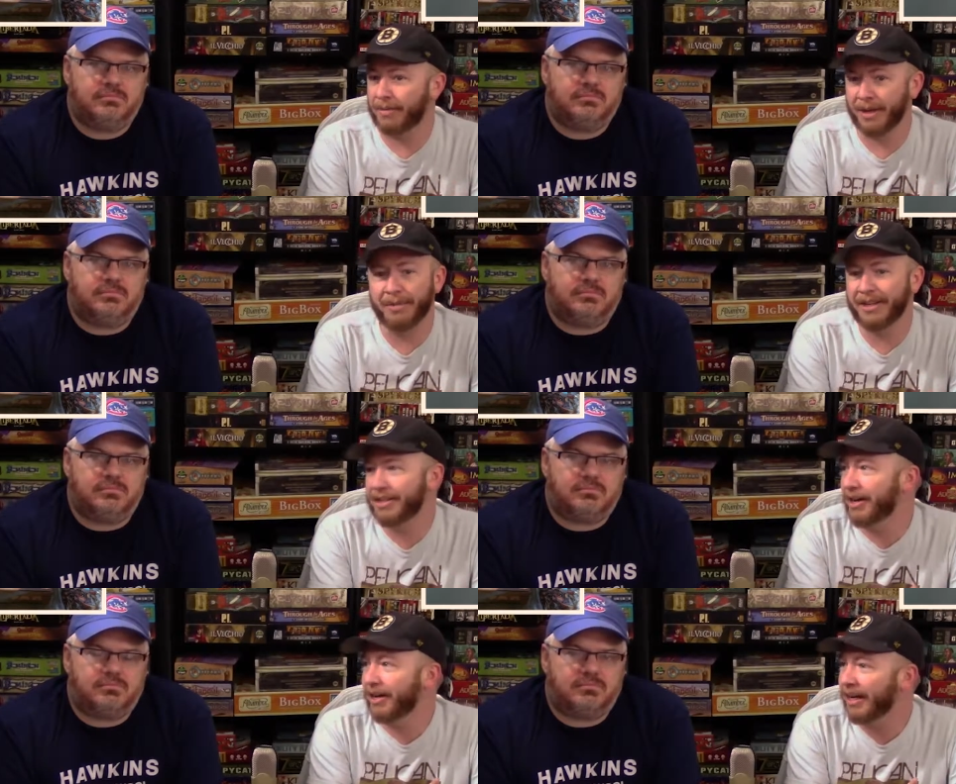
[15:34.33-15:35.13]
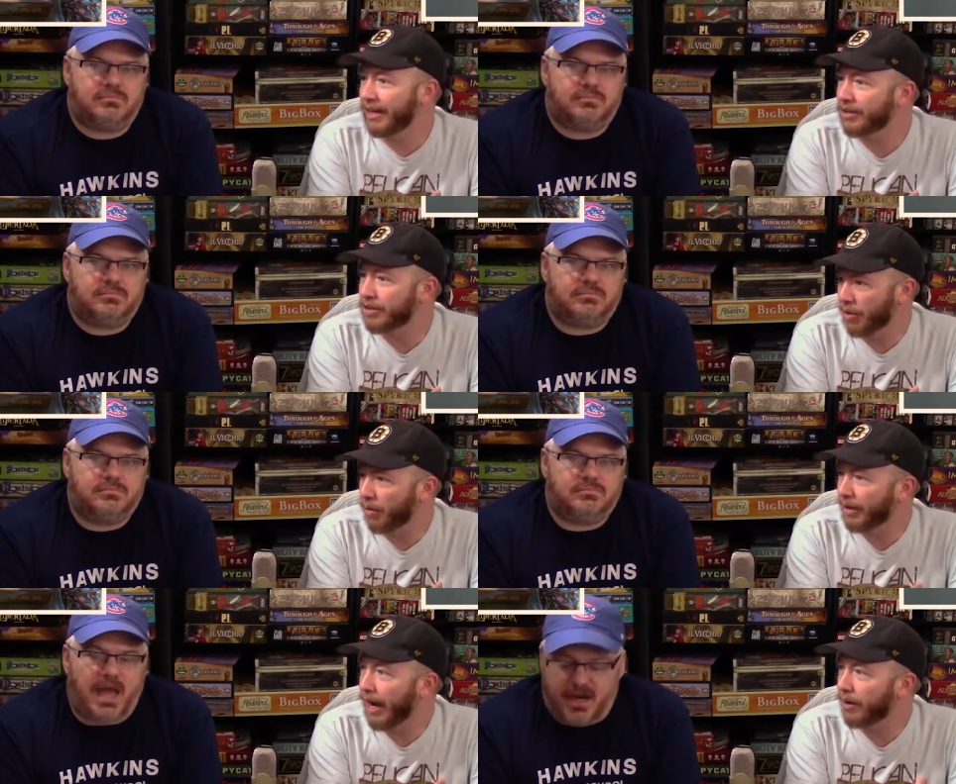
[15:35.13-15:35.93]
Speaker 1: of options. I mean, it's not getting
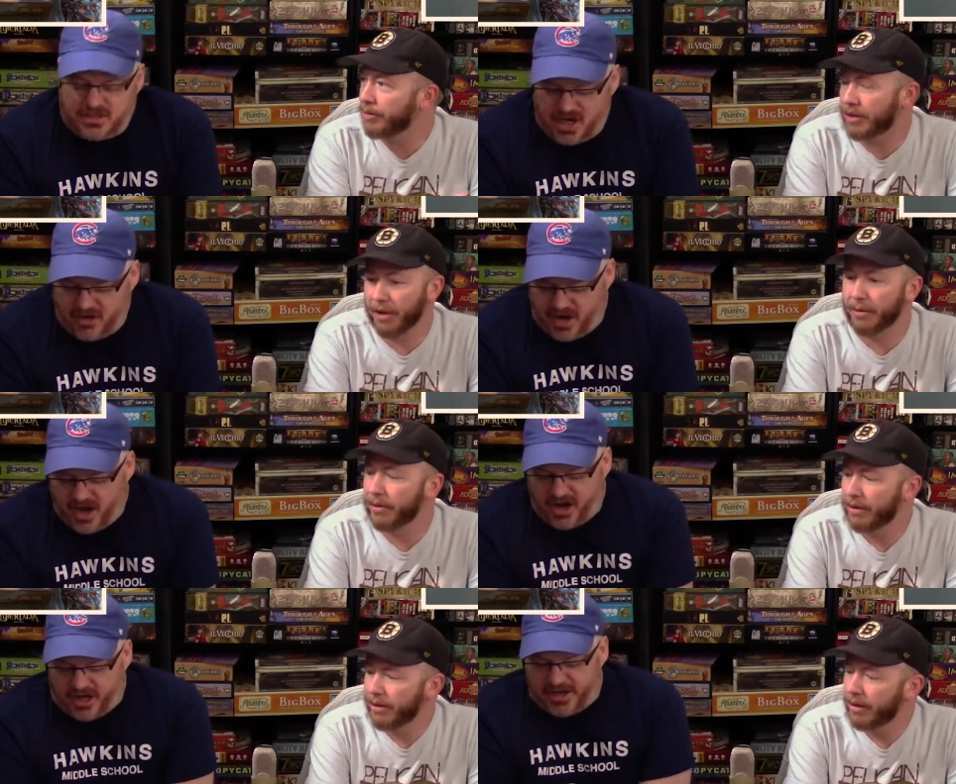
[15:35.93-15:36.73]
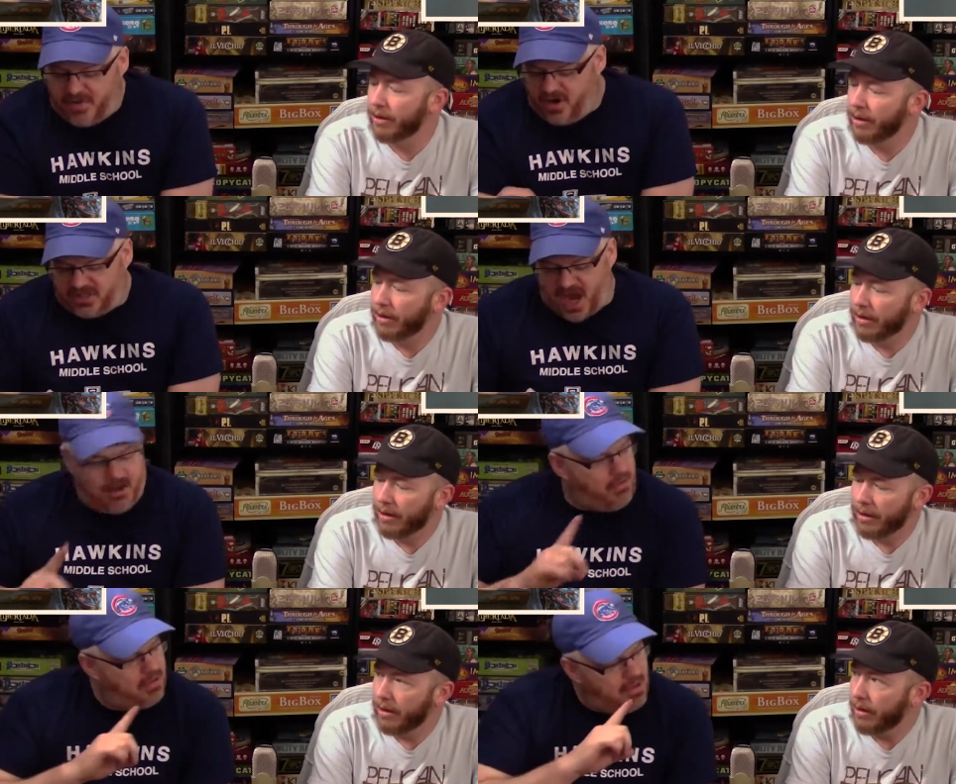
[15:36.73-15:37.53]
Speaker 2: sold out. And it's so. got great, great components.
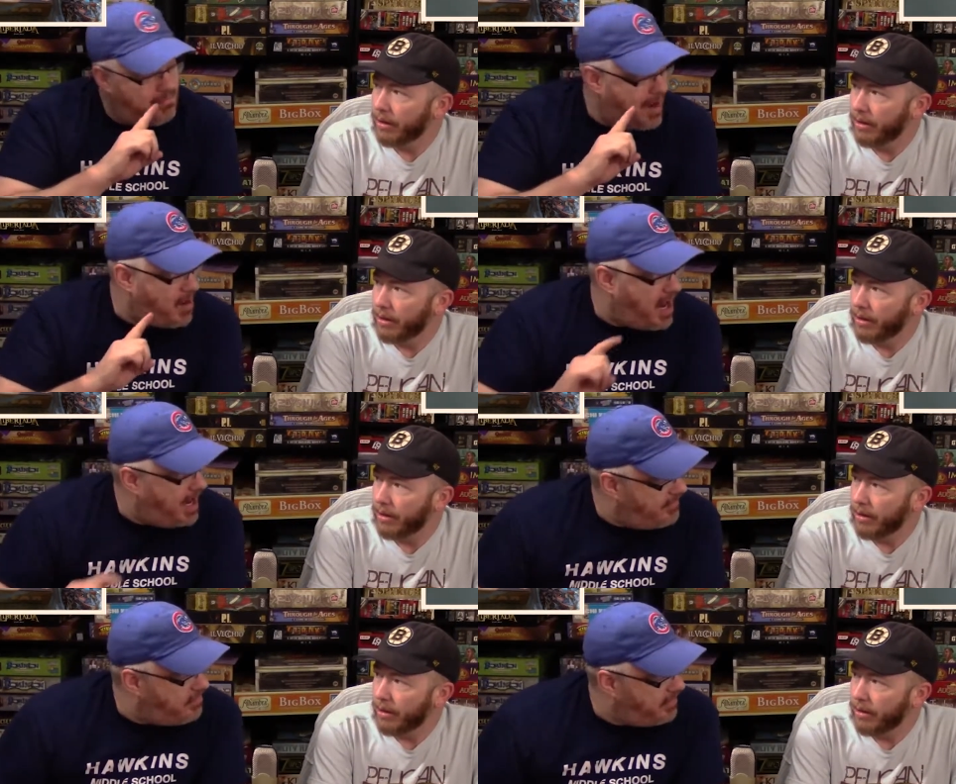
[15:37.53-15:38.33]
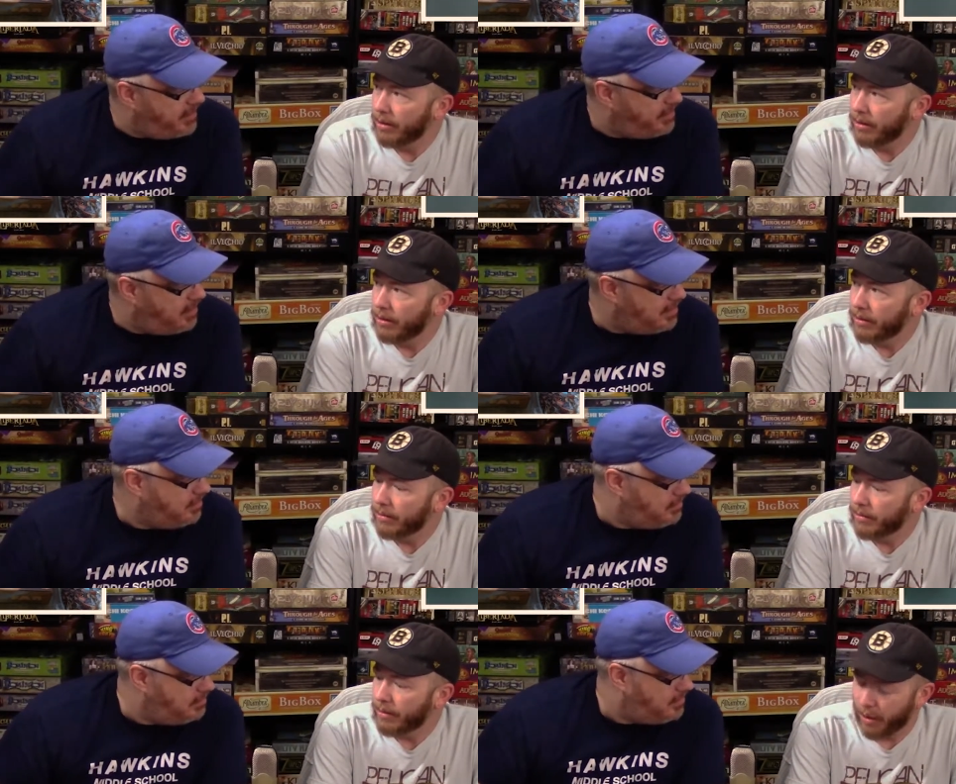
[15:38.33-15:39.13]
I my I have a complaint though.
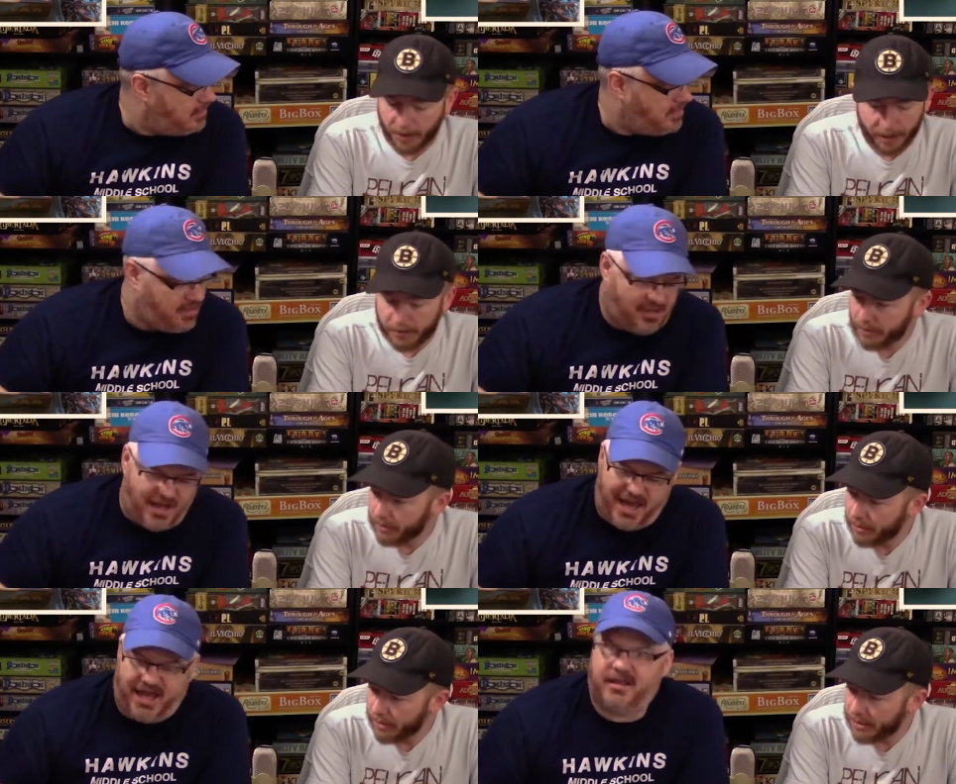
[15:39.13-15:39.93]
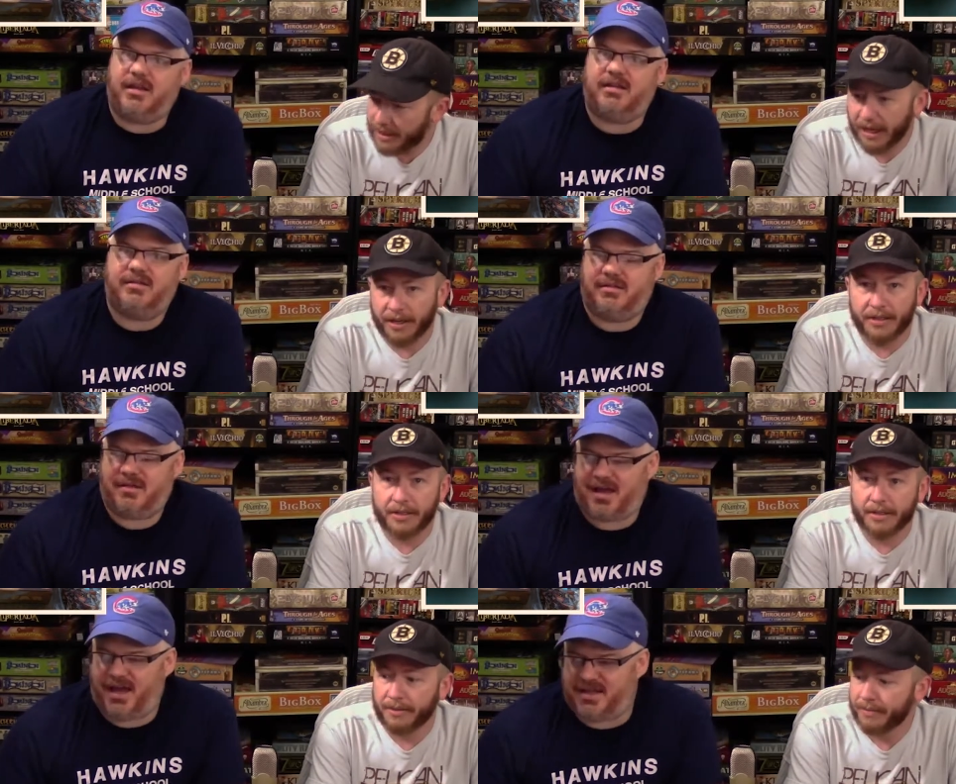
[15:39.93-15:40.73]
Okay. I hate
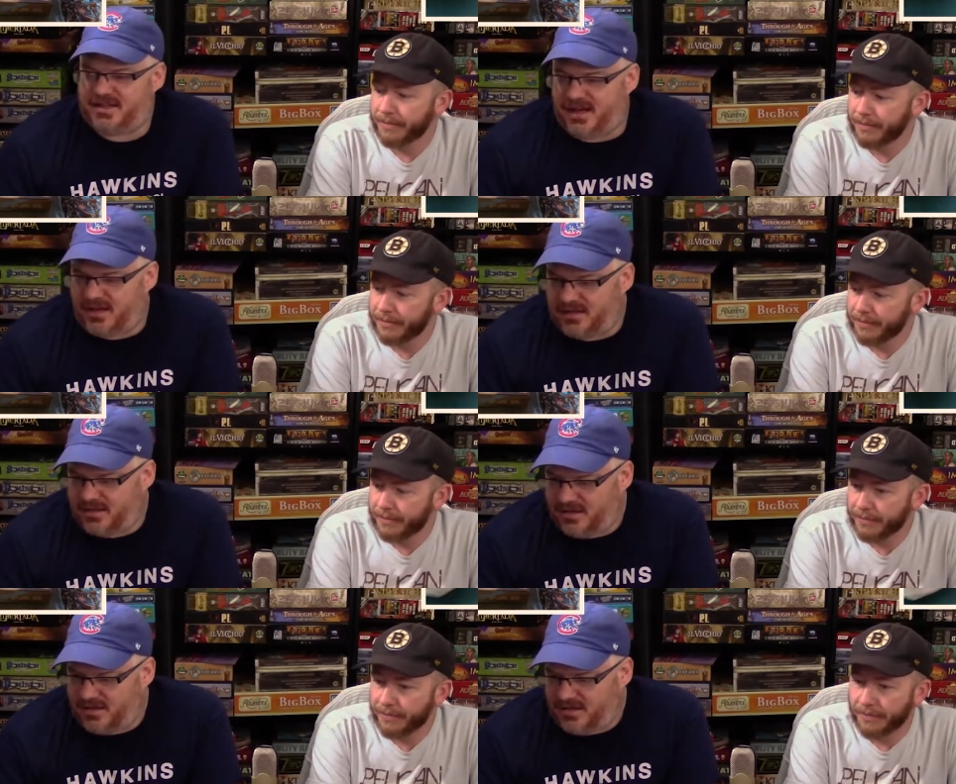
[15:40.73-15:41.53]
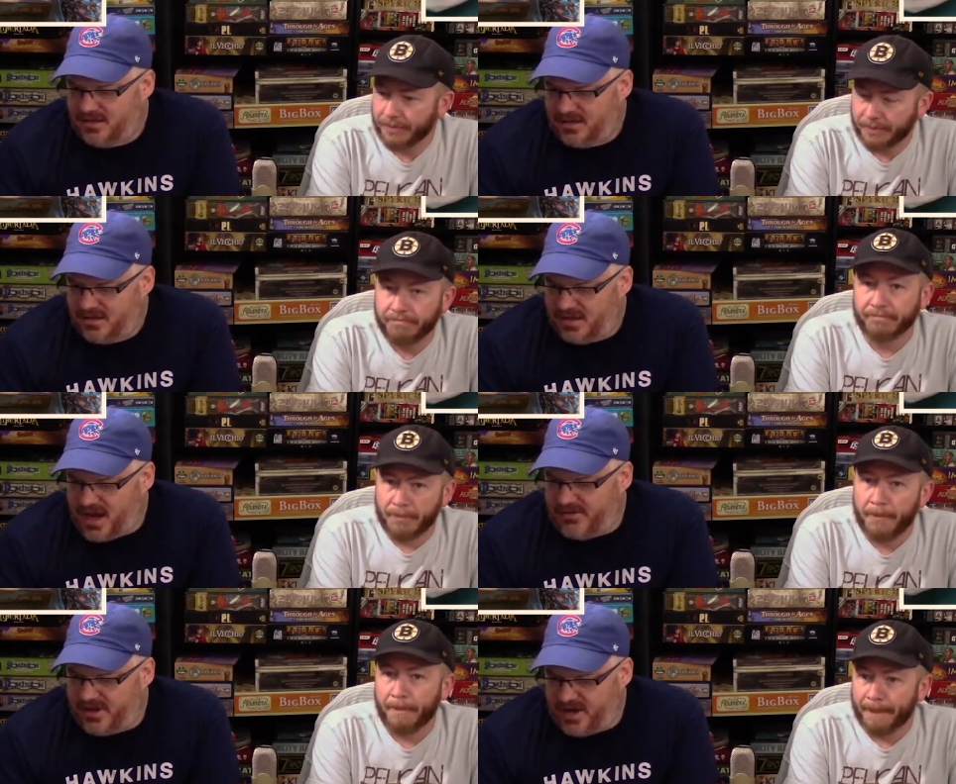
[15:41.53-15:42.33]
standees. I hate standees.
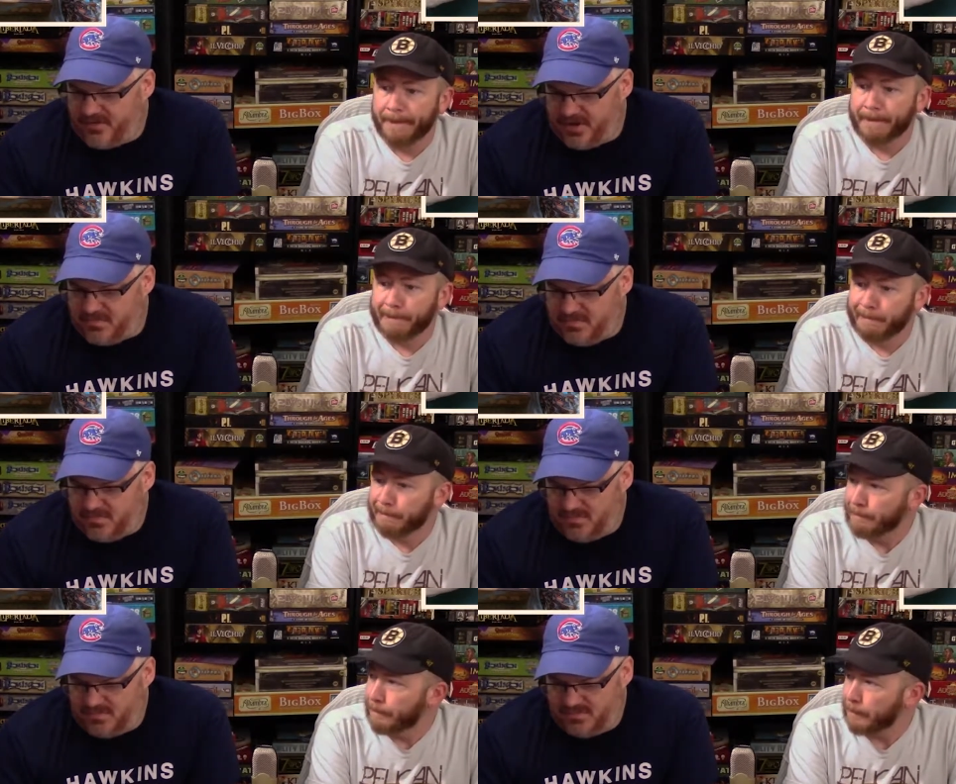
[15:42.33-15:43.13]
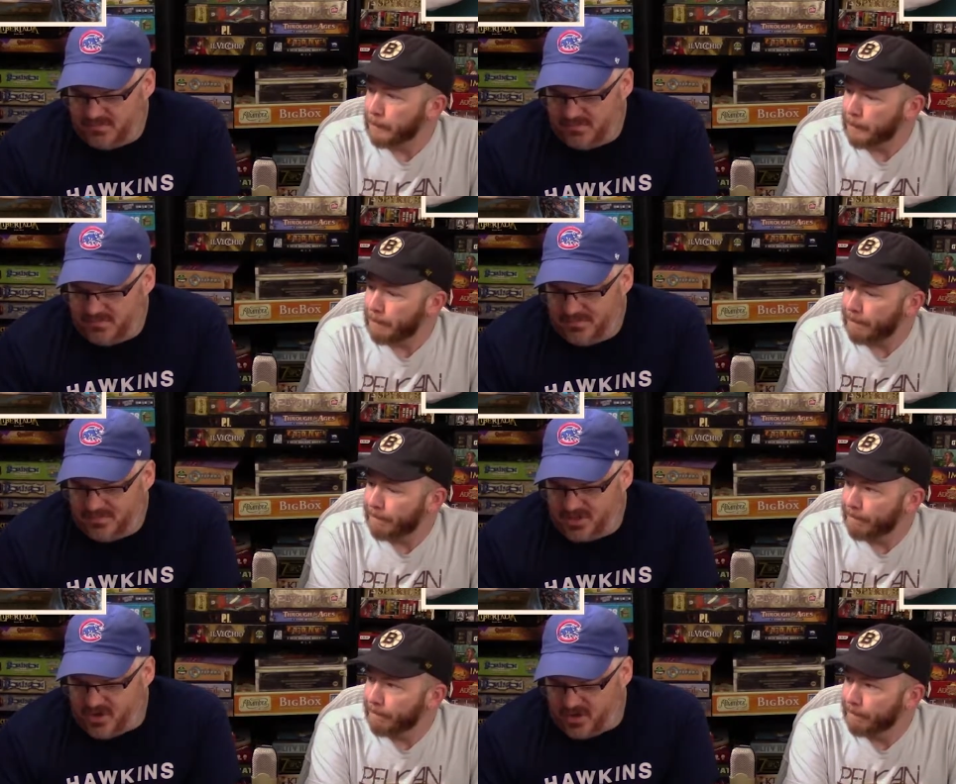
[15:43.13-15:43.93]
I'd rather have a
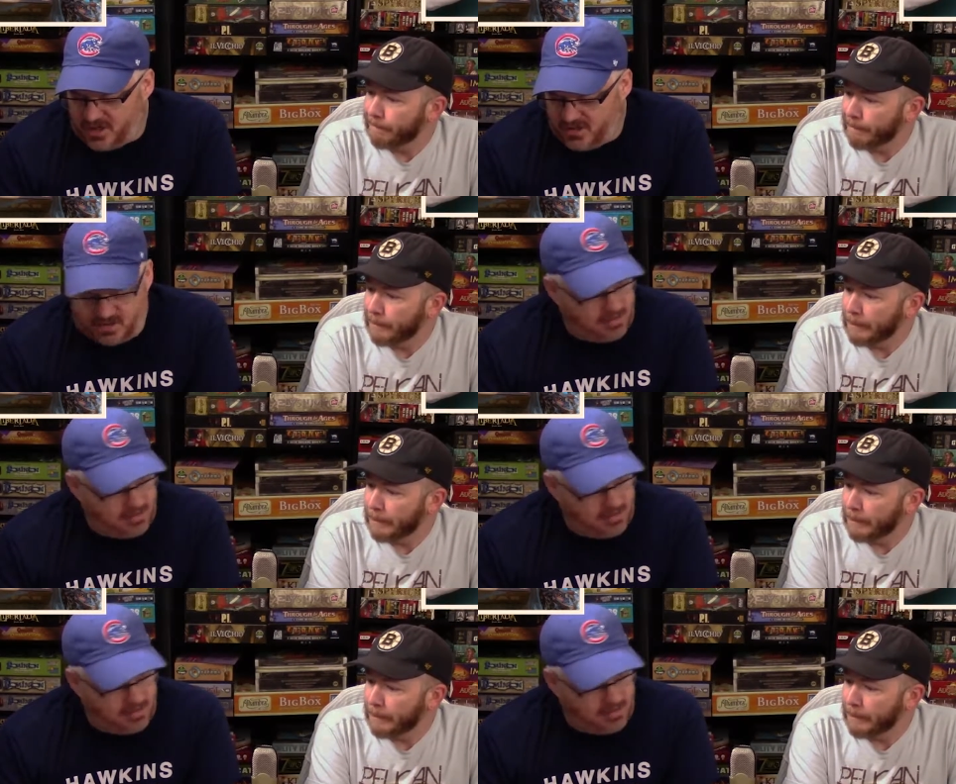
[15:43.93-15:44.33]
token.